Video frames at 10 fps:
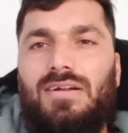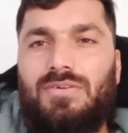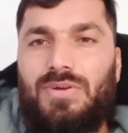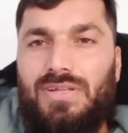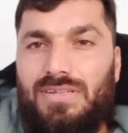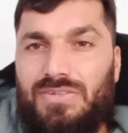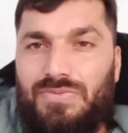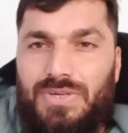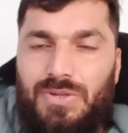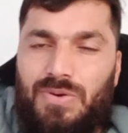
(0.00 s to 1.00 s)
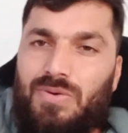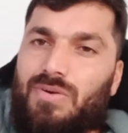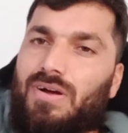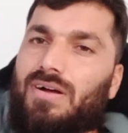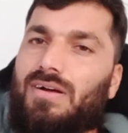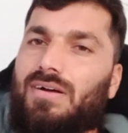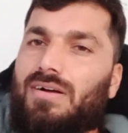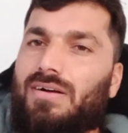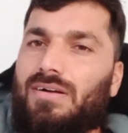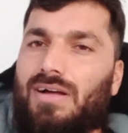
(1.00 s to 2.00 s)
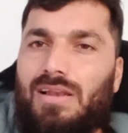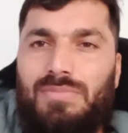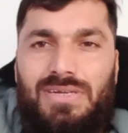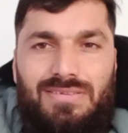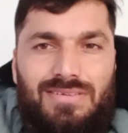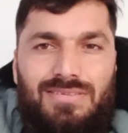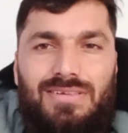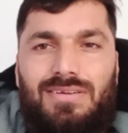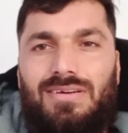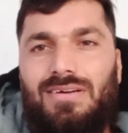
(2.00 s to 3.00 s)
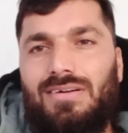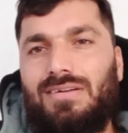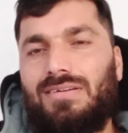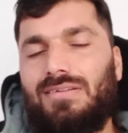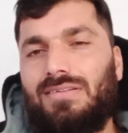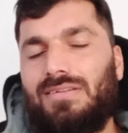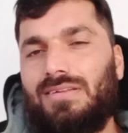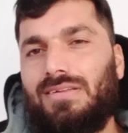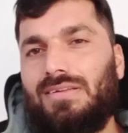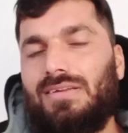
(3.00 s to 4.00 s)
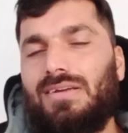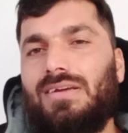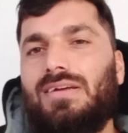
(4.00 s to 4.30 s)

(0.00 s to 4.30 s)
Today in this video I'll be discussing the